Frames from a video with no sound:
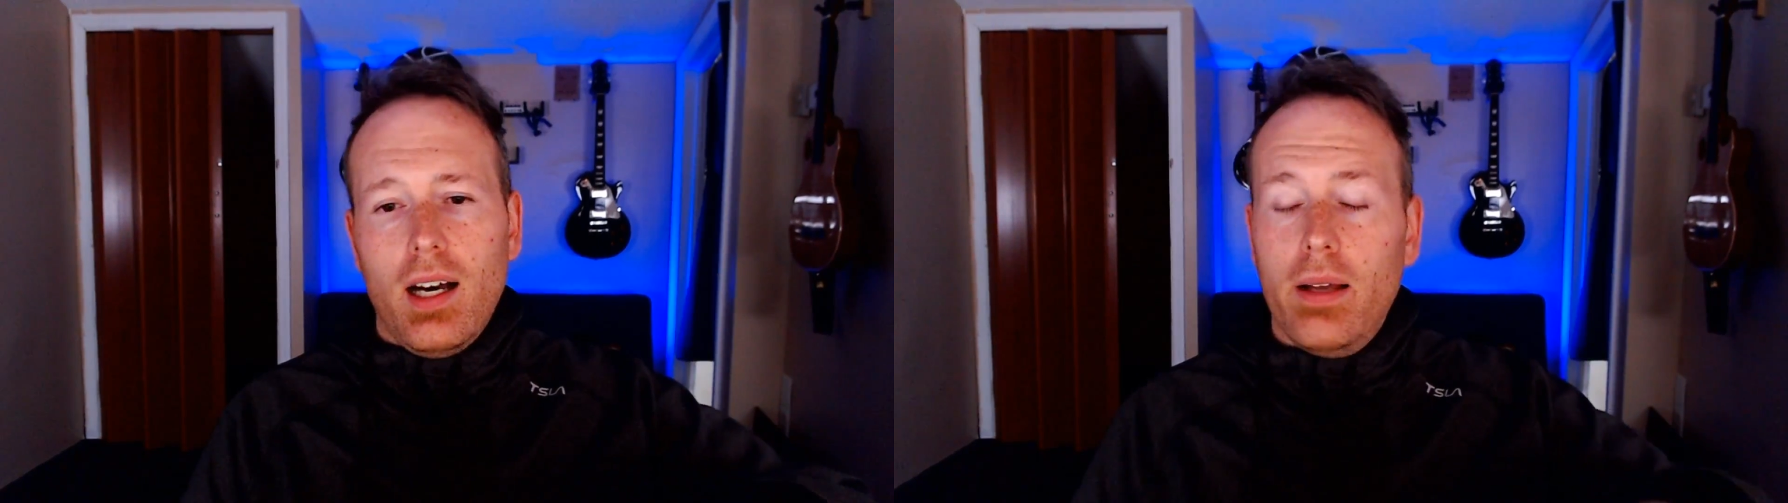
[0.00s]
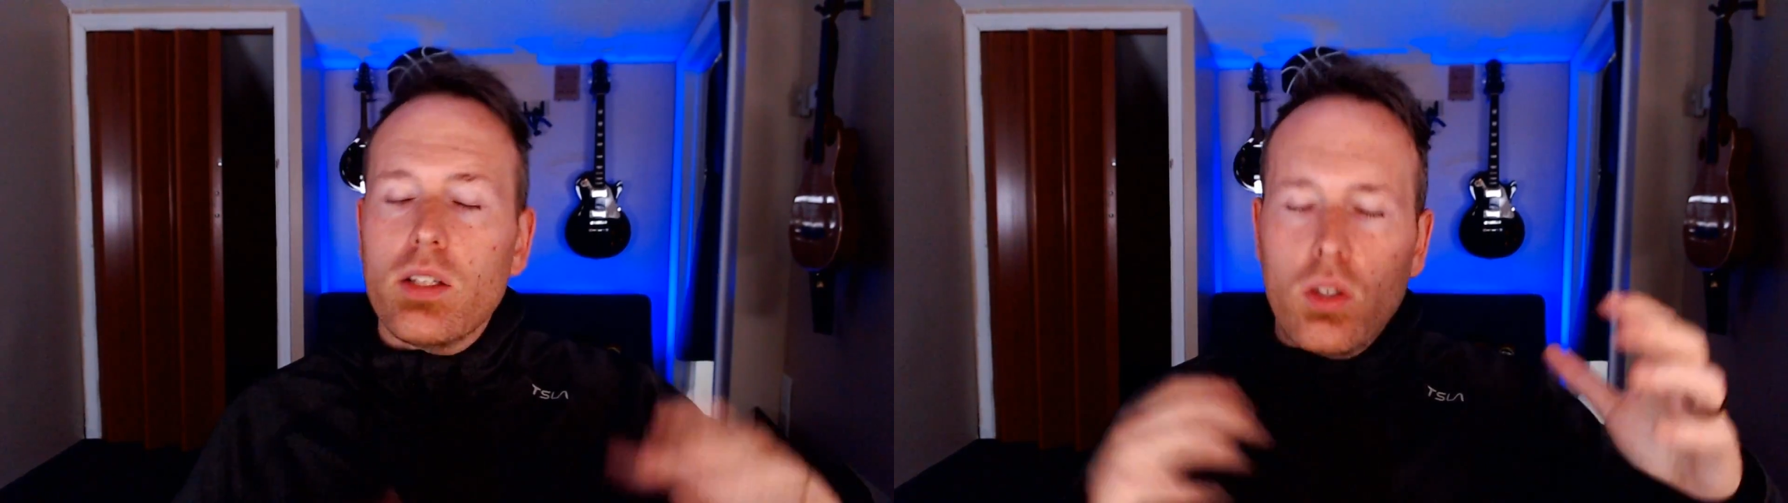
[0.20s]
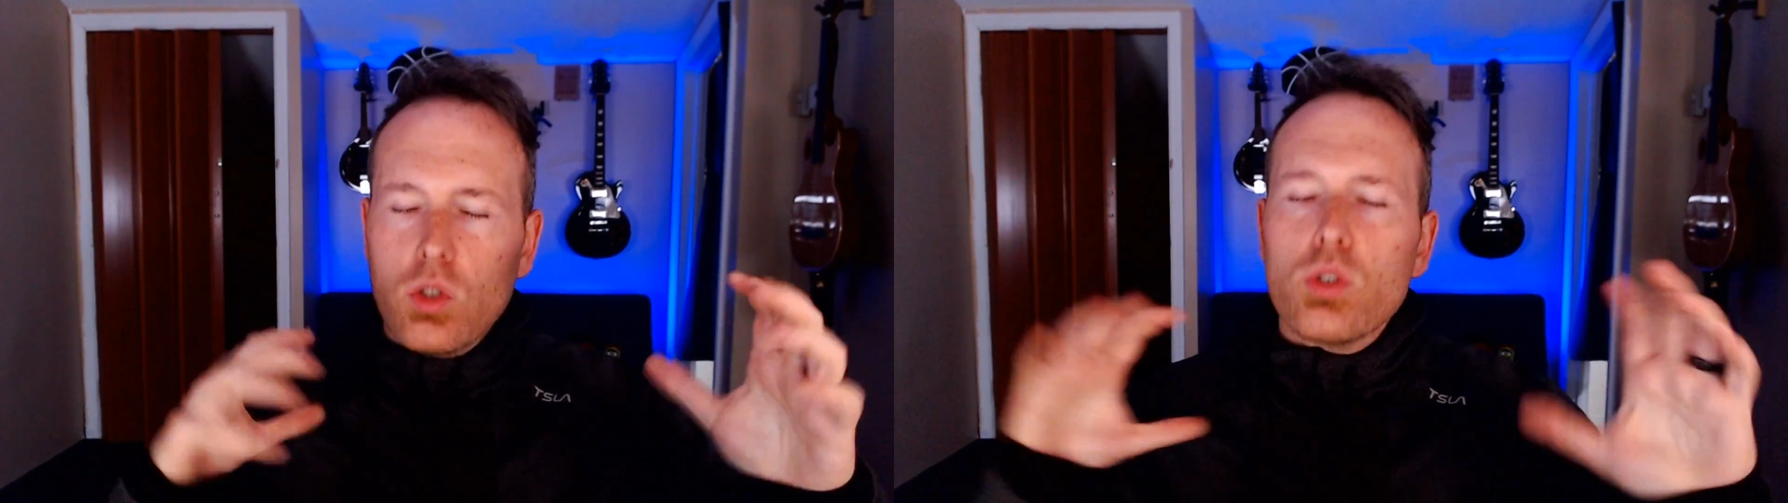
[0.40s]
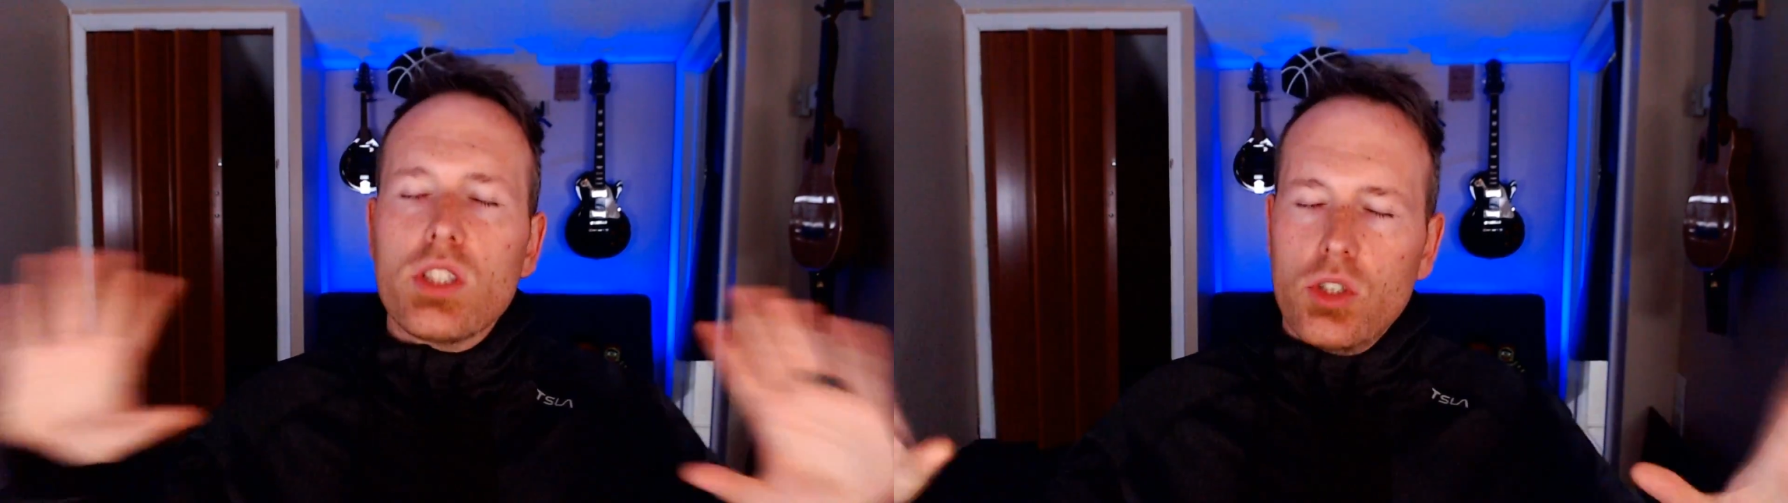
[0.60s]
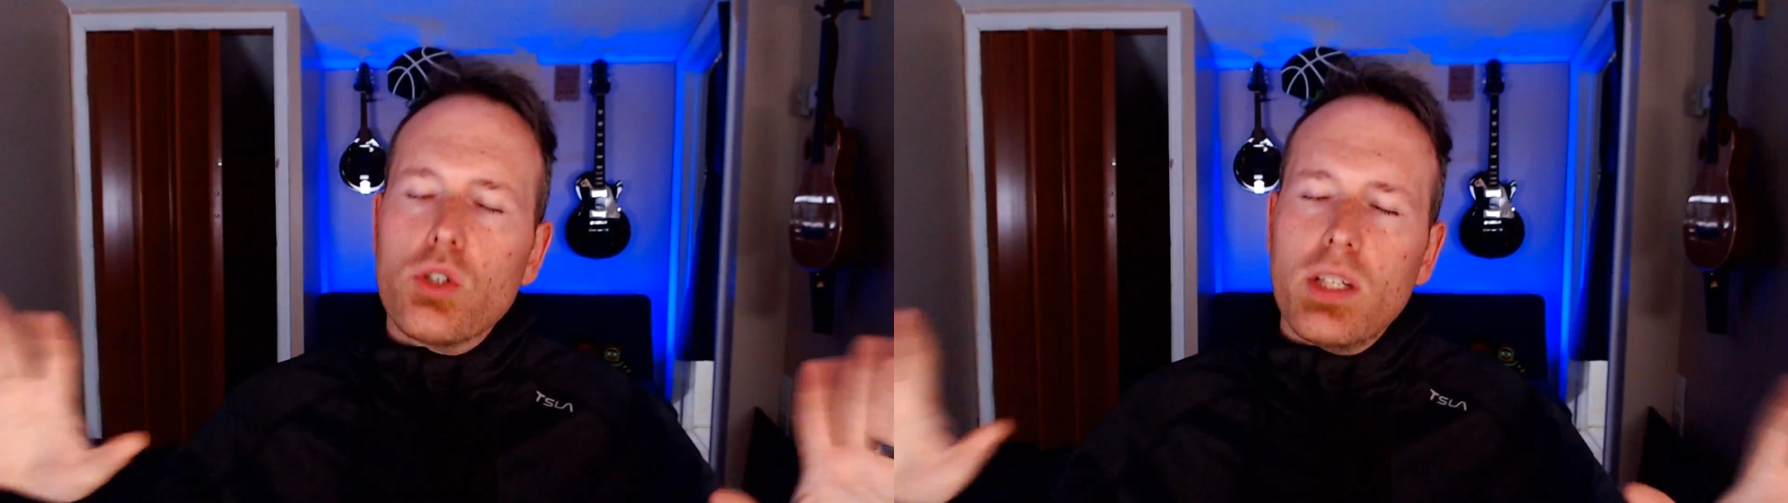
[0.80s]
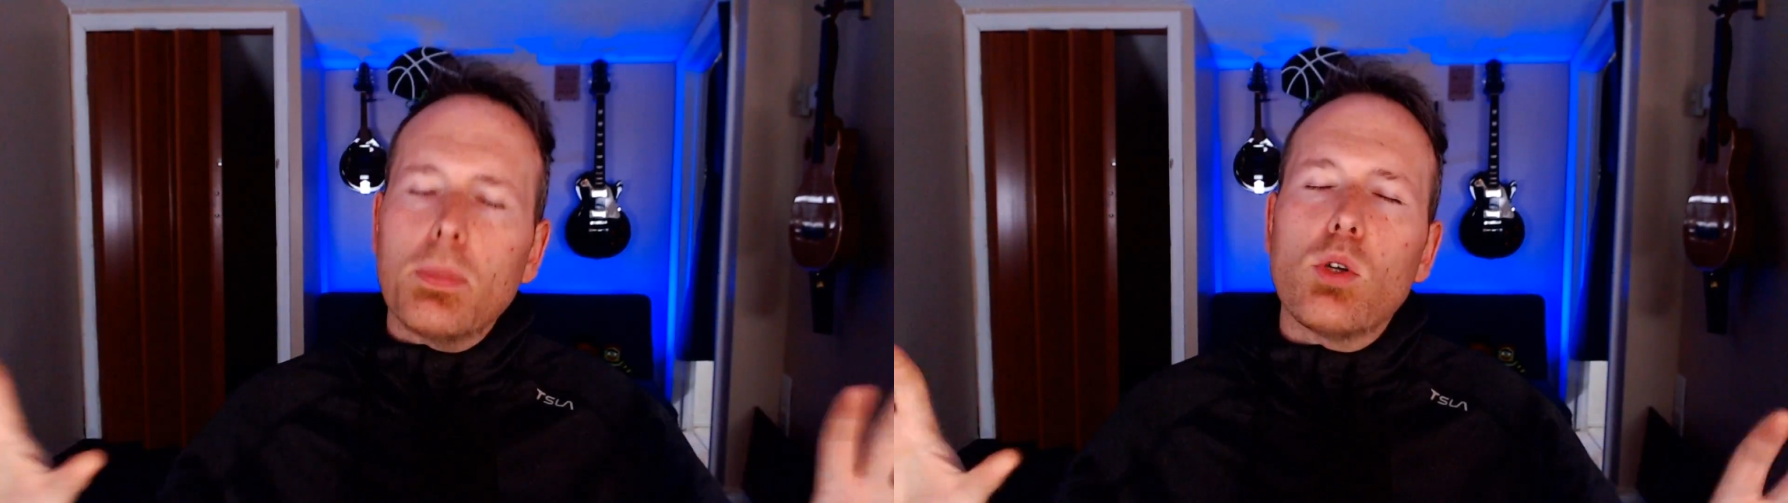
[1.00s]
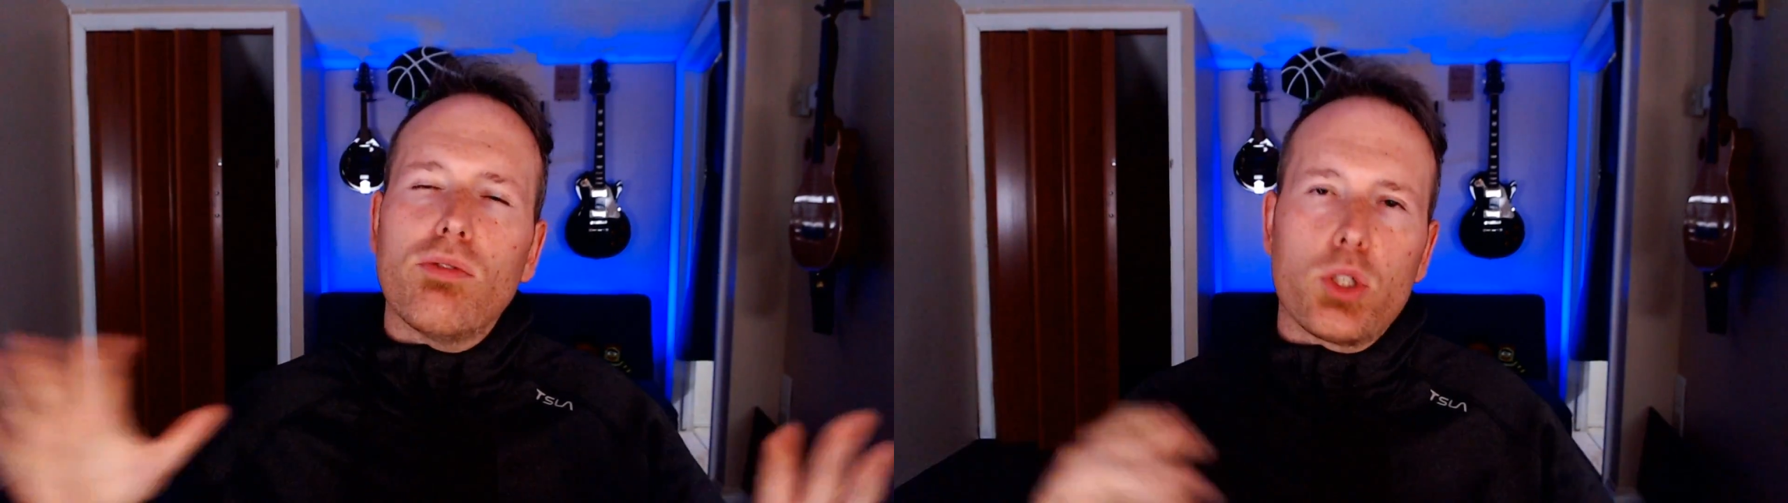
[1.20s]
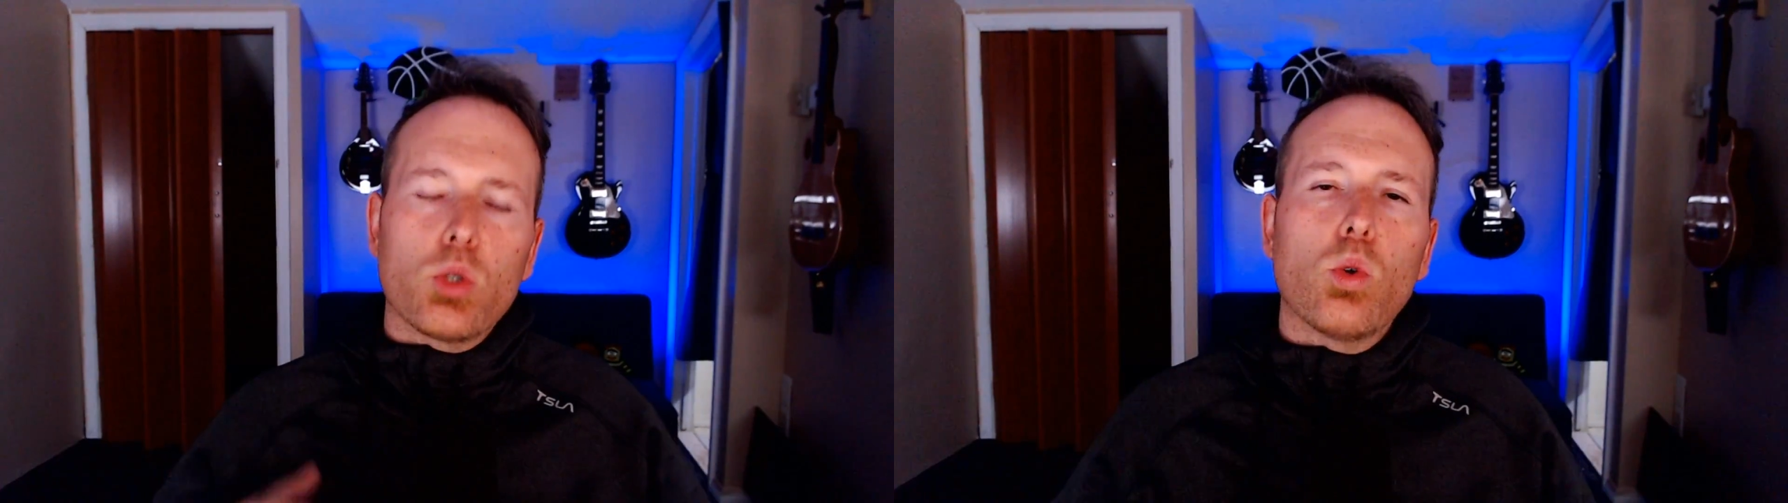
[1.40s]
Your typical virtual